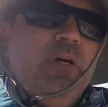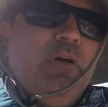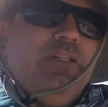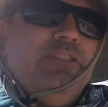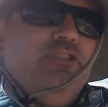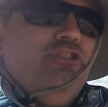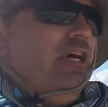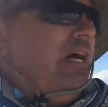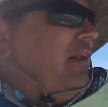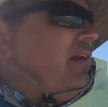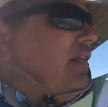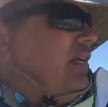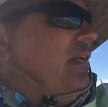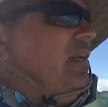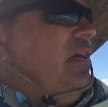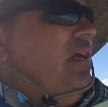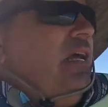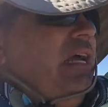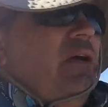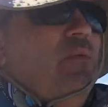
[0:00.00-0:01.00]
on dry
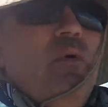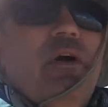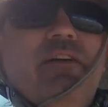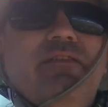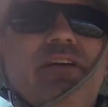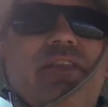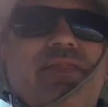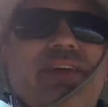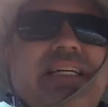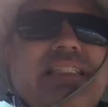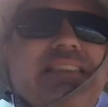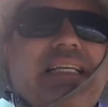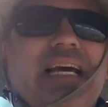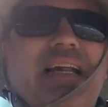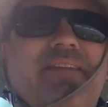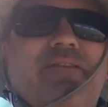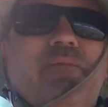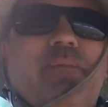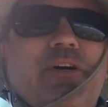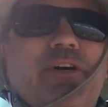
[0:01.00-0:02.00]
land. And one of the things
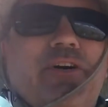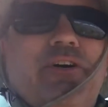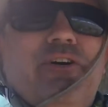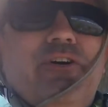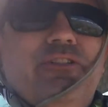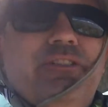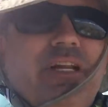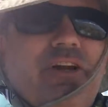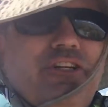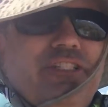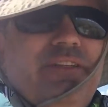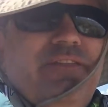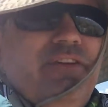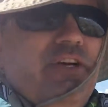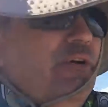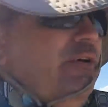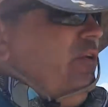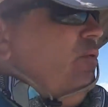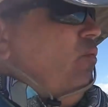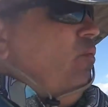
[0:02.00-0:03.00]
I've emerged that looks
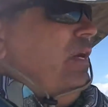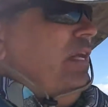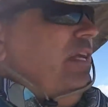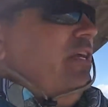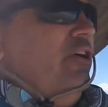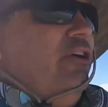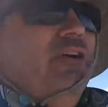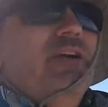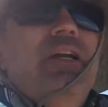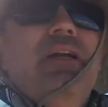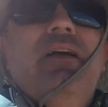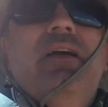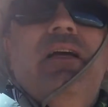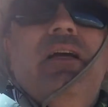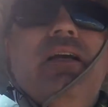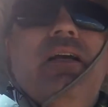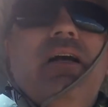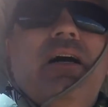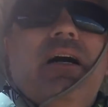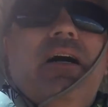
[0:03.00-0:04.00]
very weird
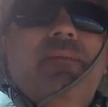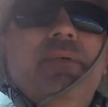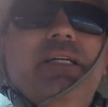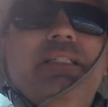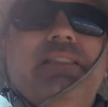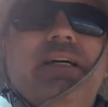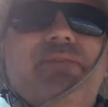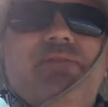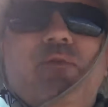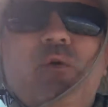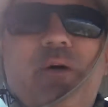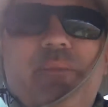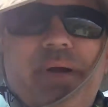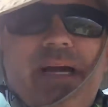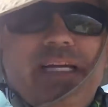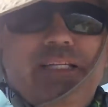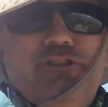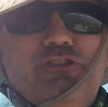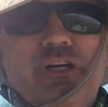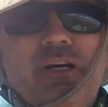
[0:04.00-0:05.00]
is a
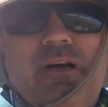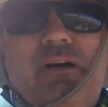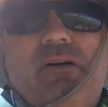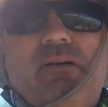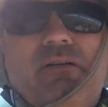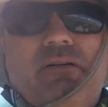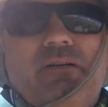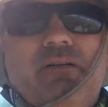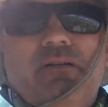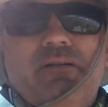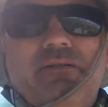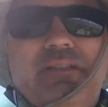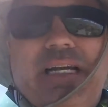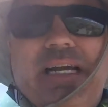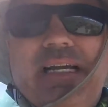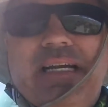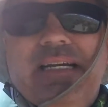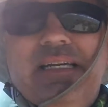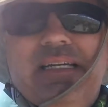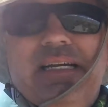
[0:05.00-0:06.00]
formation called
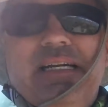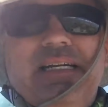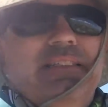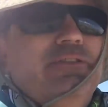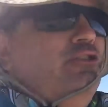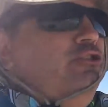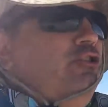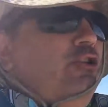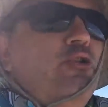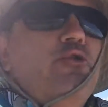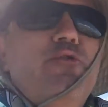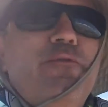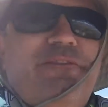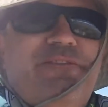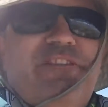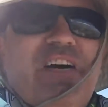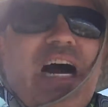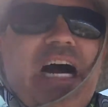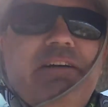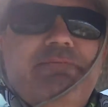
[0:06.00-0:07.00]
a
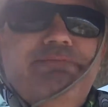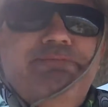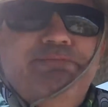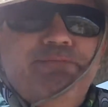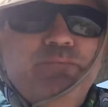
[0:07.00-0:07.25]
tufa.